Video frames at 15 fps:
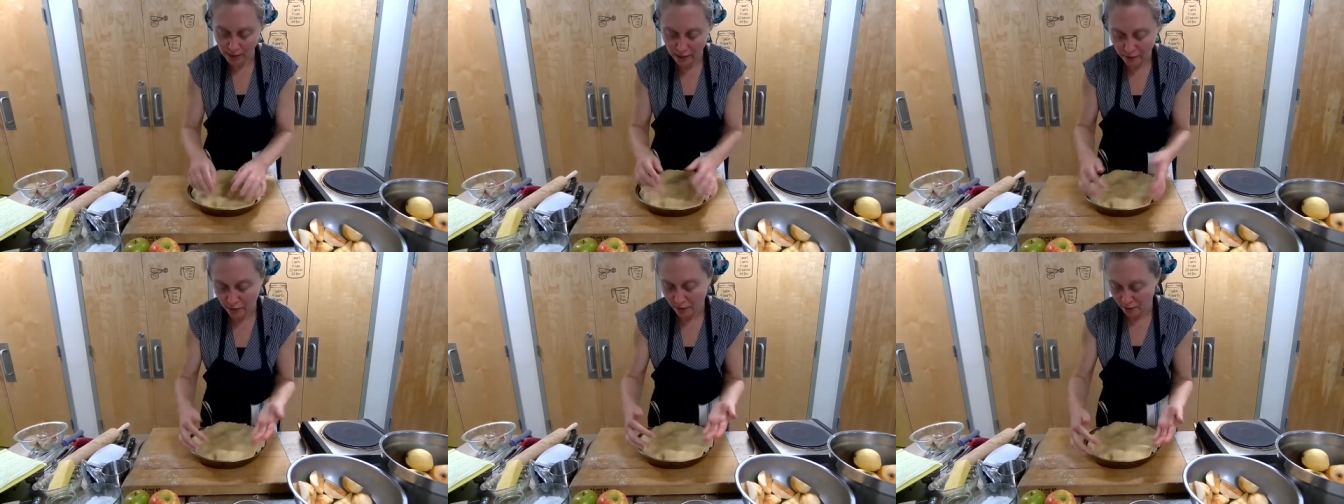
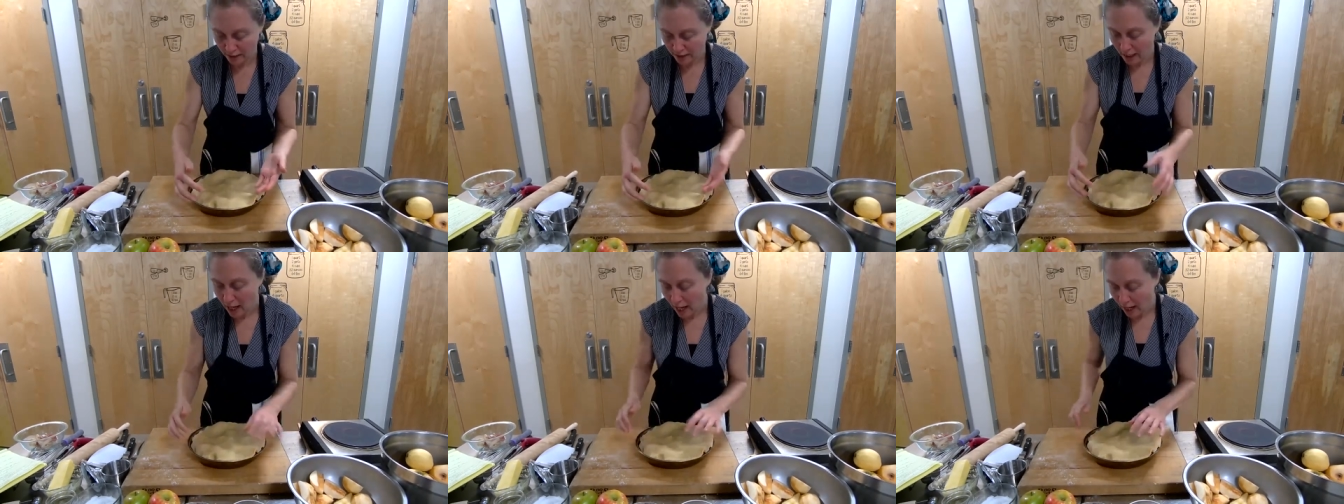even if it's
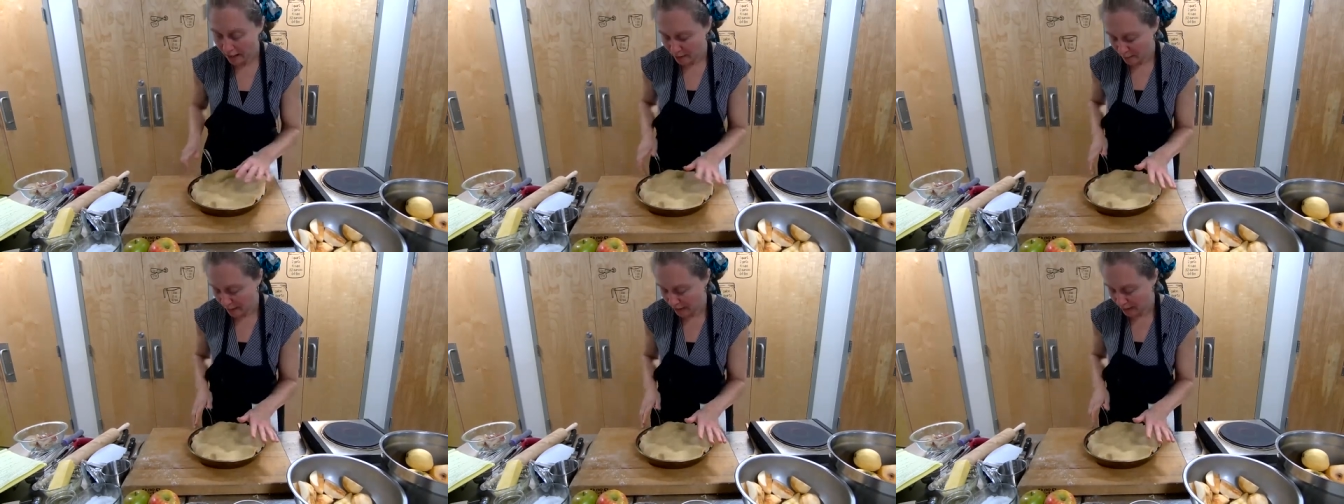hot, the
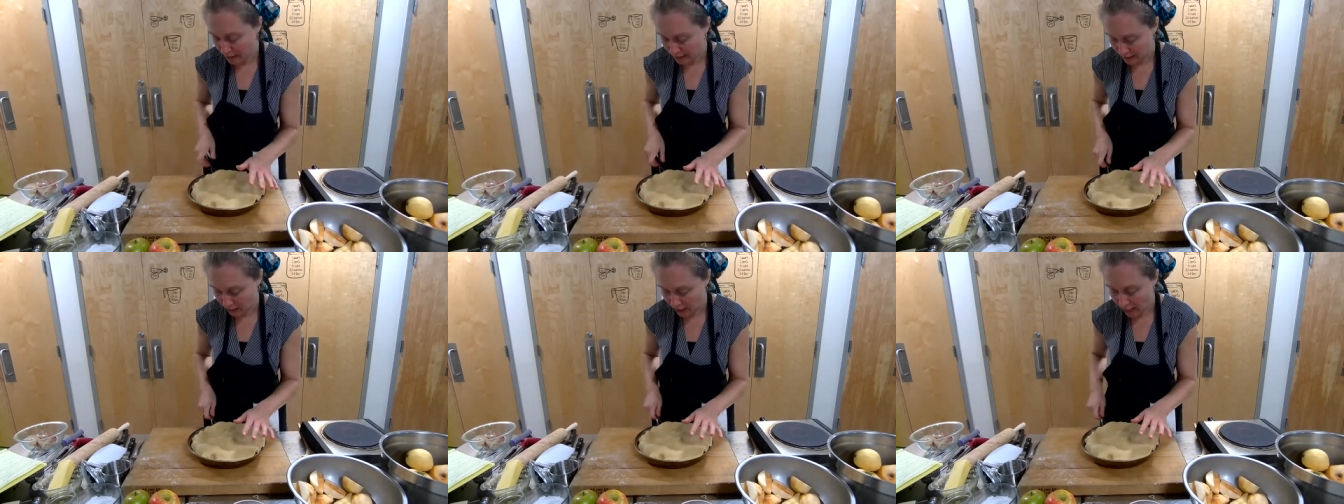pan is
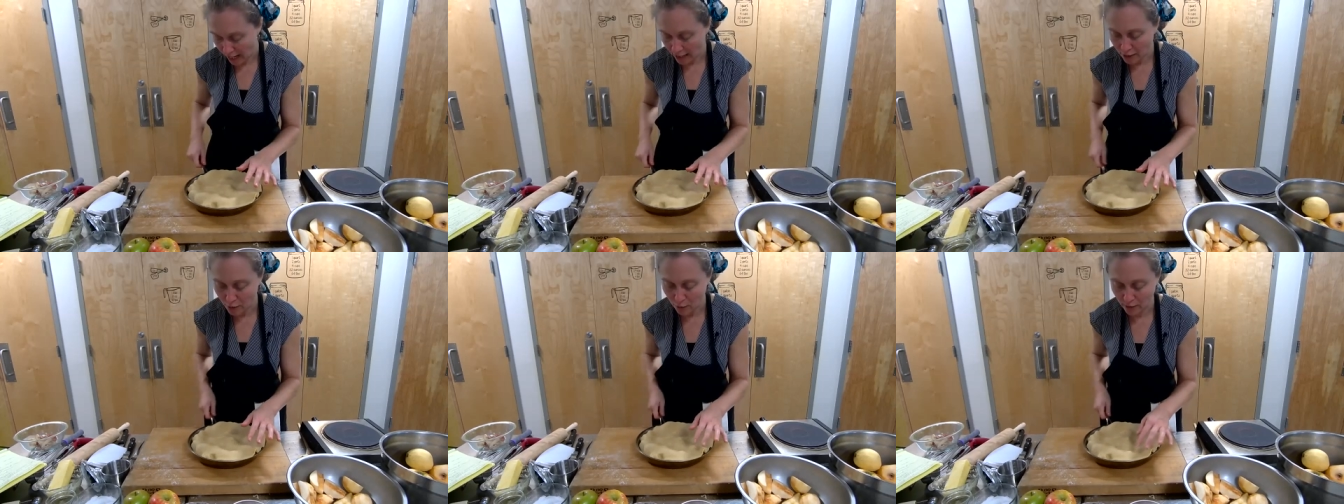still
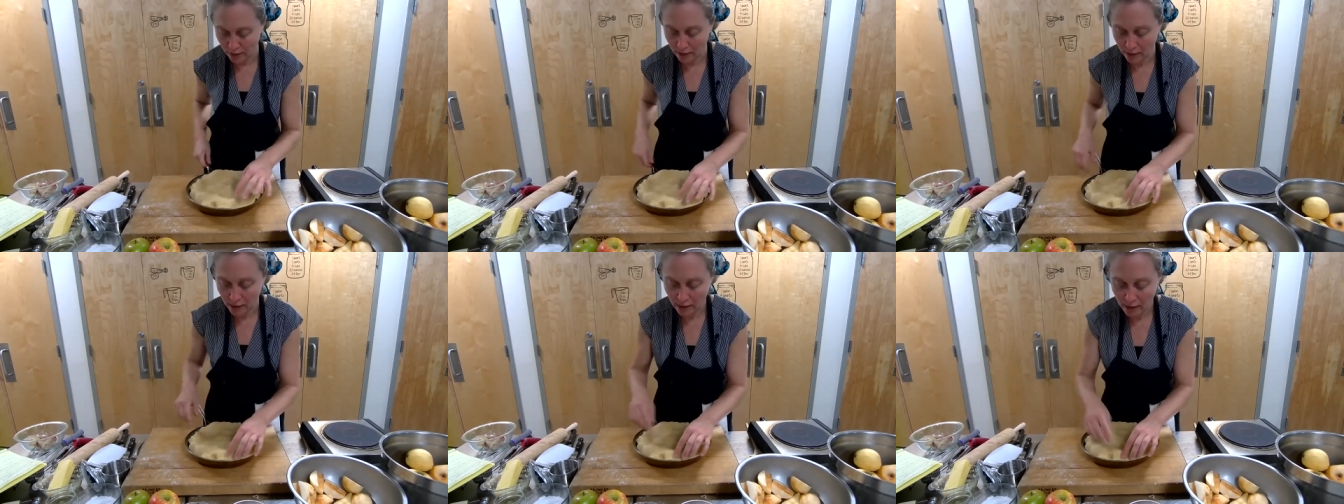hot, you
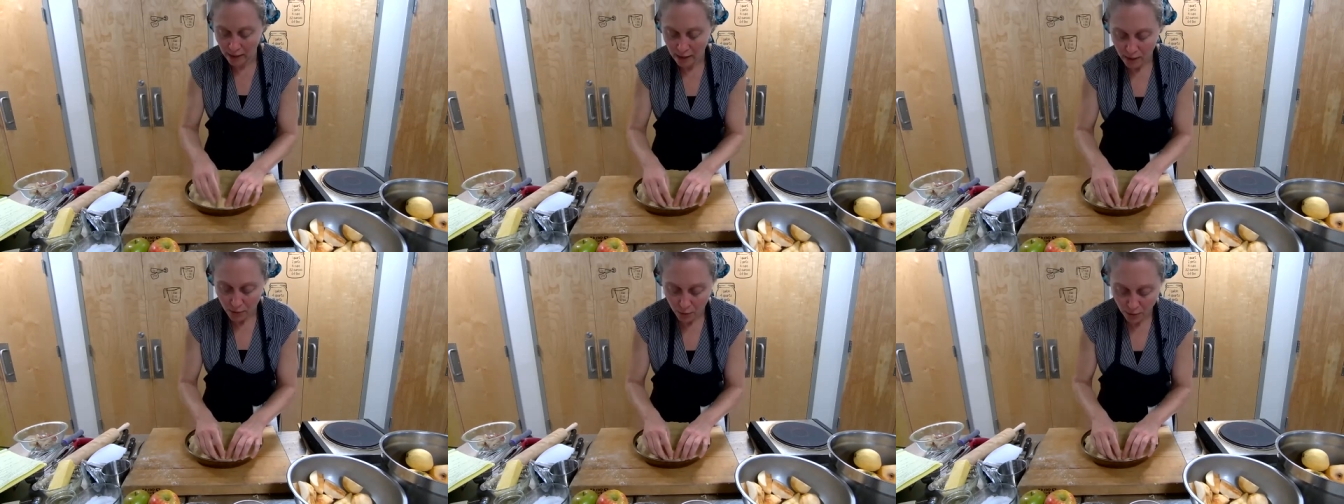can
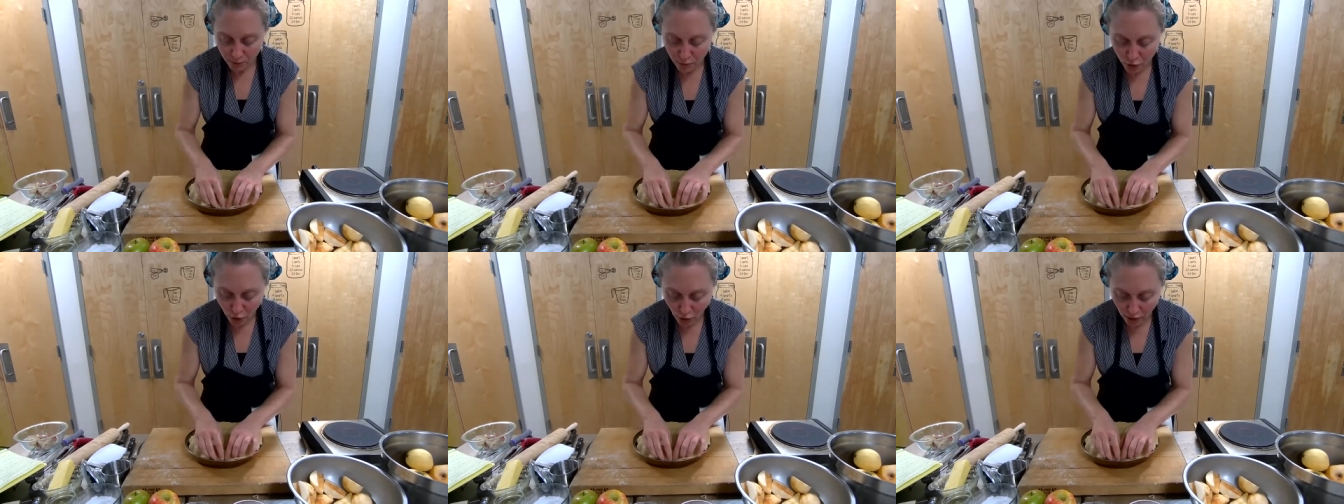sort of
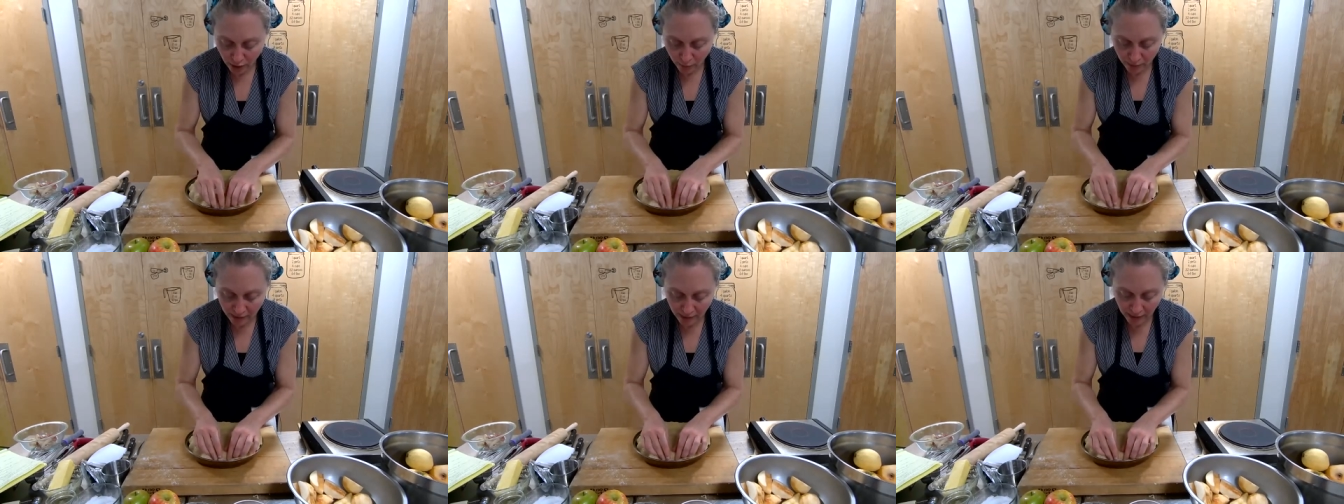turn it
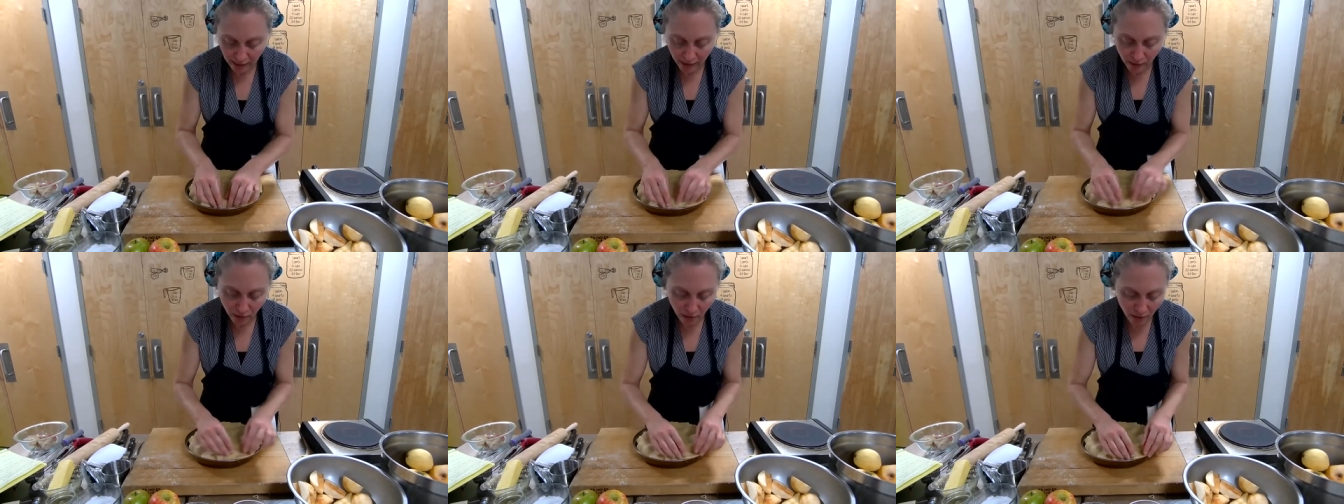with a
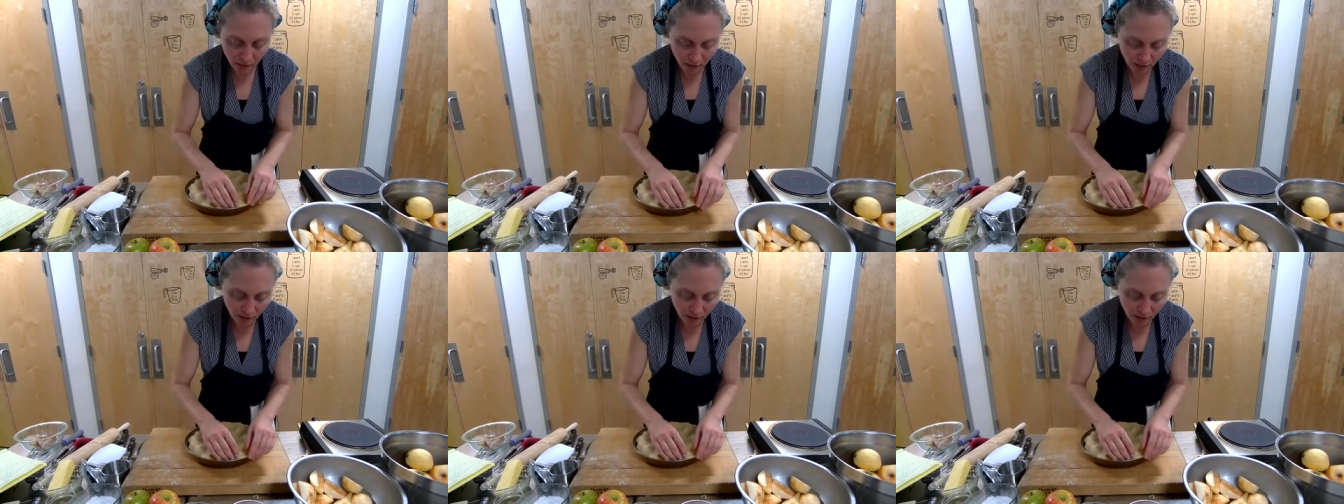handle.